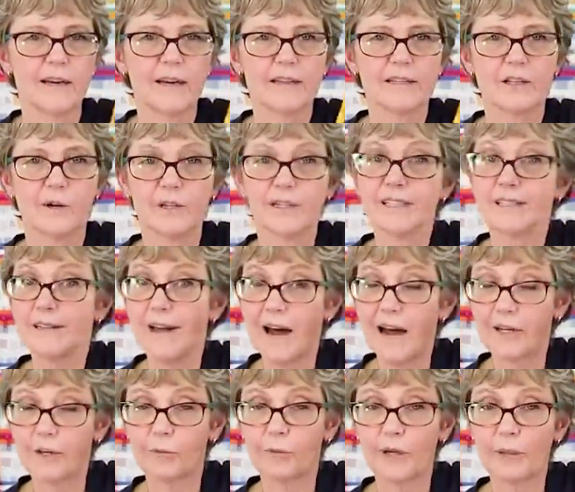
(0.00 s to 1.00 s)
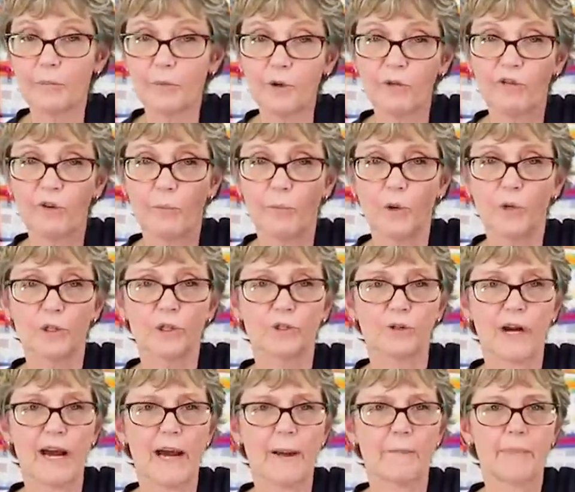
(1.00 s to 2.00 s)
So it's not a removable
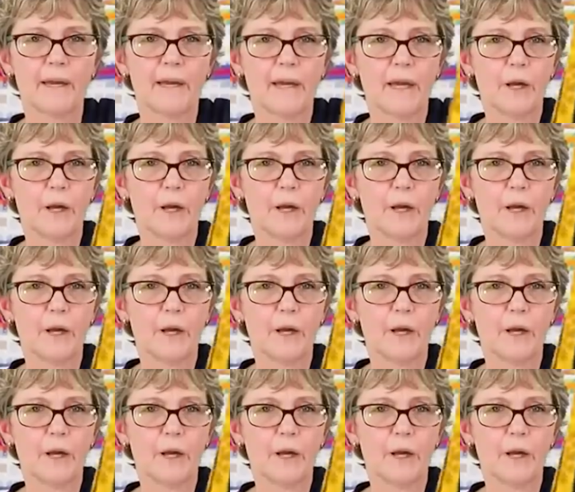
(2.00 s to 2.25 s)
strap,